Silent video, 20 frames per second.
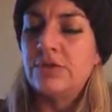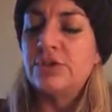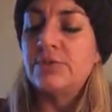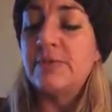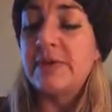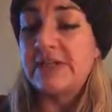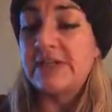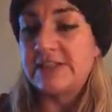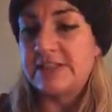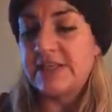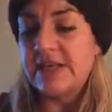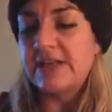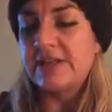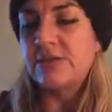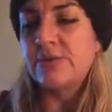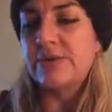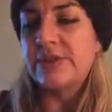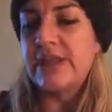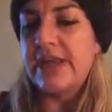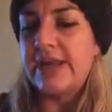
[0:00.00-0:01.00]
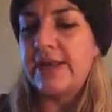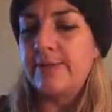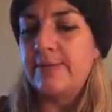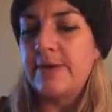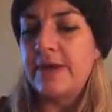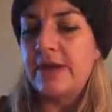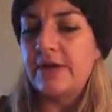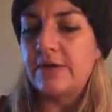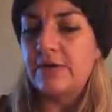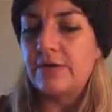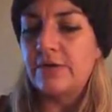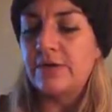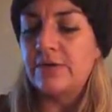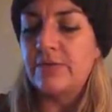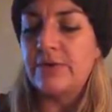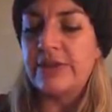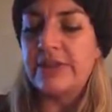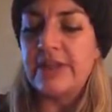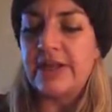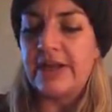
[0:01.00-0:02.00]
Which makes sense with the Eight of Pentacles,
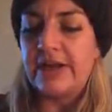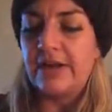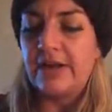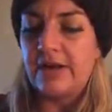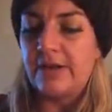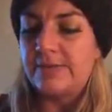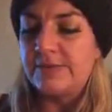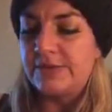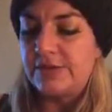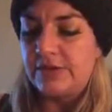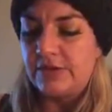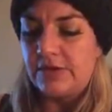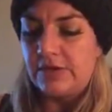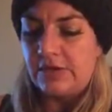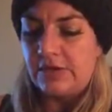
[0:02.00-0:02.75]
with the Eight of Cups.